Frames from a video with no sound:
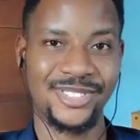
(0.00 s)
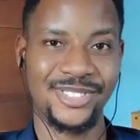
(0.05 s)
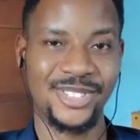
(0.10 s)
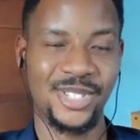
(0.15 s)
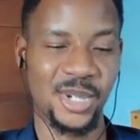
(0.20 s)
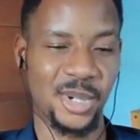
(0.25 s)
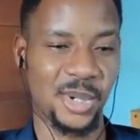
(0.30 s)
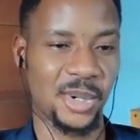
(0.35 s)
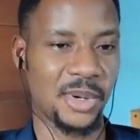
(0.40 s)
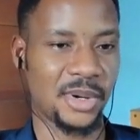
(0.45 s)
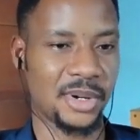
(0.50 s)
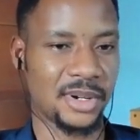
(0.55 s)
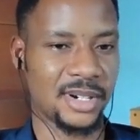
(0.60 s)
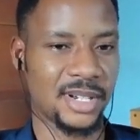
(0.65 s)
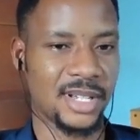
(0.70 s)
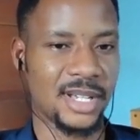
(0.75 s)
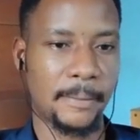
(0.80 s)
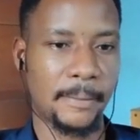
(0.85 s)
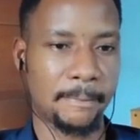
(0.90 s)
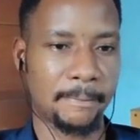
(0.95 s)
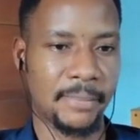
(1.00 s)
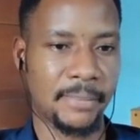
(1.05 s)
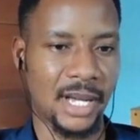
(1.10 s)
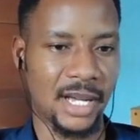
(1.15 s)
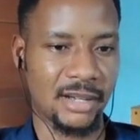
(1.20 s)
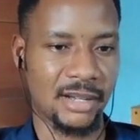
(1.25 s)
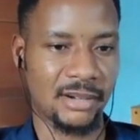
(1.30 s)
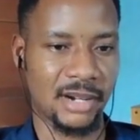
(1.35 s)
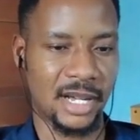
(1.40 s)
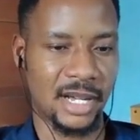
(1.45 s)
your
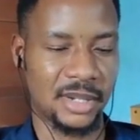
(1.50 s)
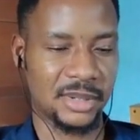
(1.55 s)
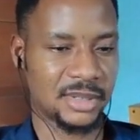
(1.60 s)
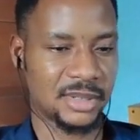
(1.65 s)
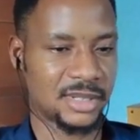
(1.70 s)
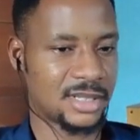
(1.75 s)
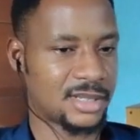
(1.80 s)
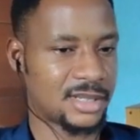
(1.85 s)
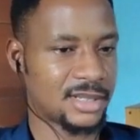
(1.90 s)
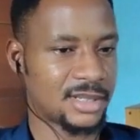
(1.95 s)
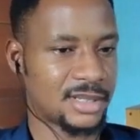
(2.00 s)
background